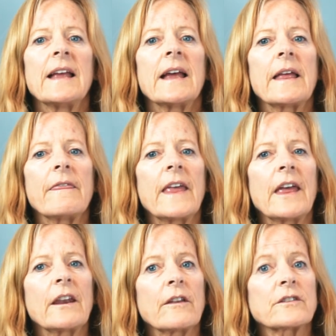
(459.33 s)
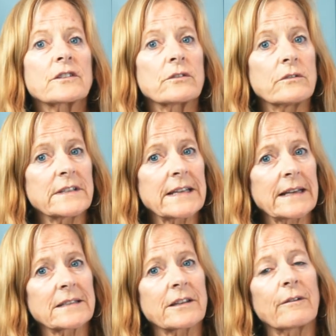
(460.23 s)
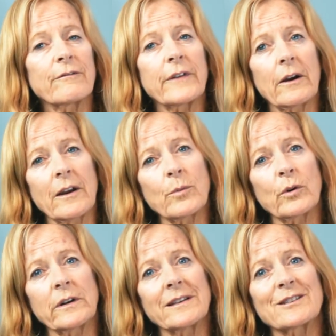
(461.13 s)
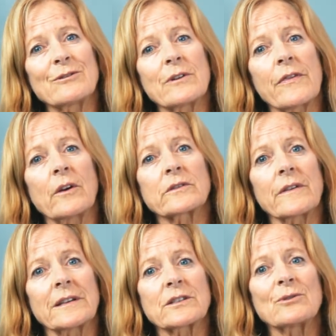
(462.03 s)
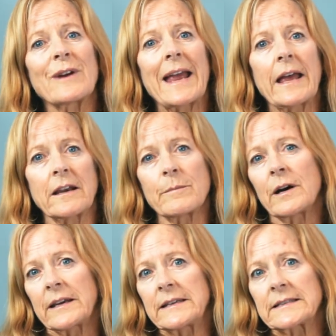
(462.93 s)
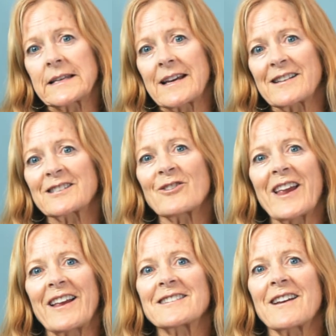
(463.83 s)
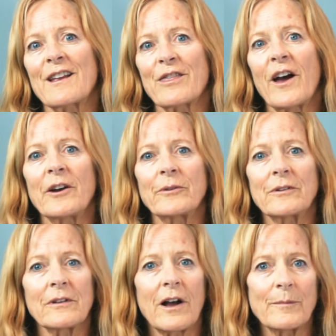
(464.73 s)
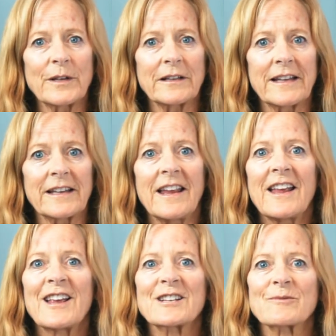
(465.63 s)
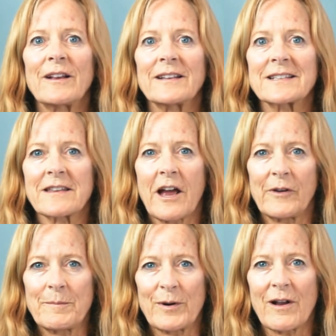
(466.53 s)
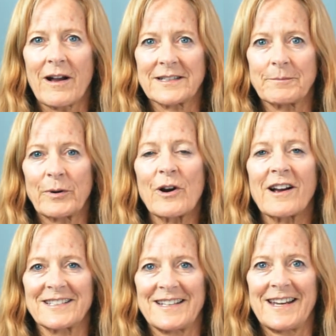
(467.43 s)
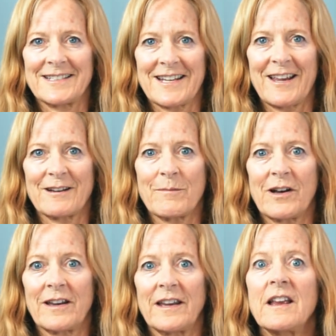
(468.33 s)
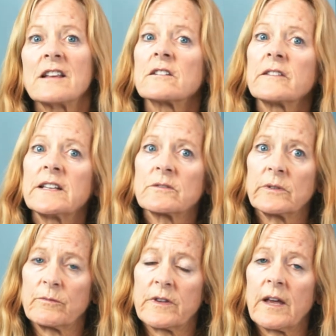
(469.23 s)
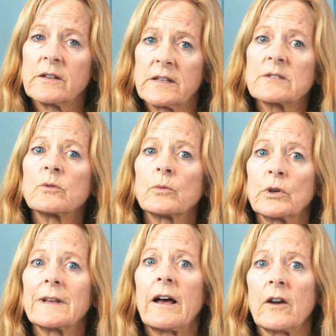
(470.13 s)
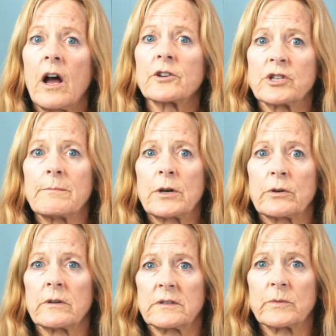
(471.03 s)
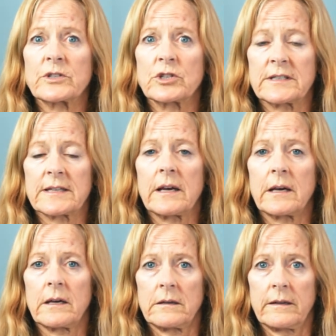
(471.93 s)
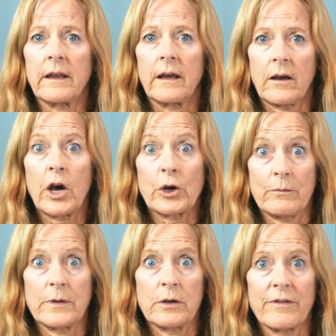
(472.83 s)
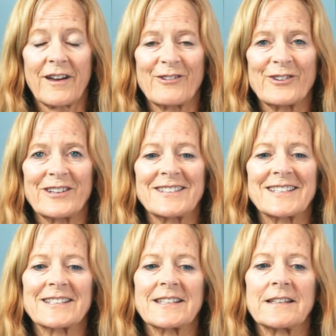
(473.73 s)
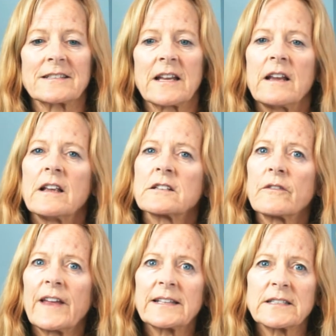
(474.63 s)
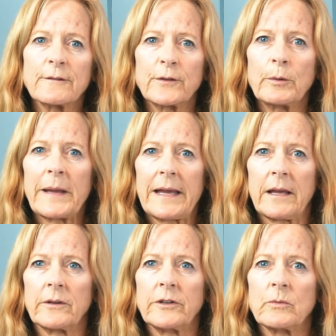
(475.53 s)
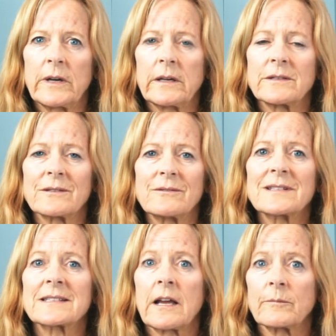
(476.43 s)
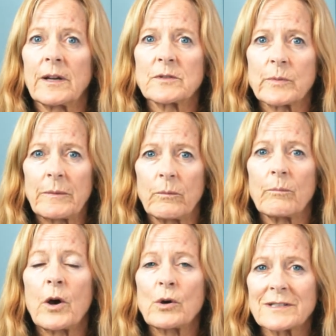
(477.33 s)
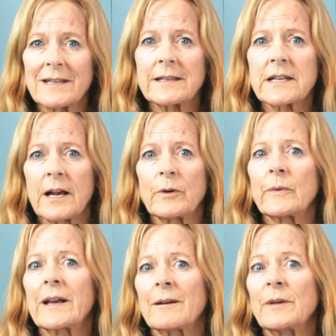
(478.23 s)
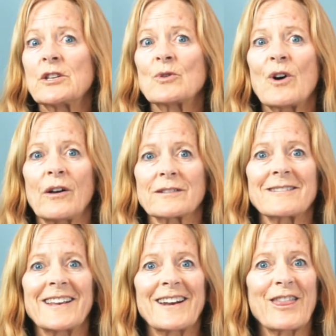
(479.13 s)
And then two tests that are very important to do, and those are the two antibodies tests. So antithyroglobulin as well as thyroid perox- peroxidase antibody. So these will those these will rule out Hashimoto's, which is the, the autoimmune thyroid disease. So that's the full panel you want to do. Sometimes we most of the time we recommend you also get a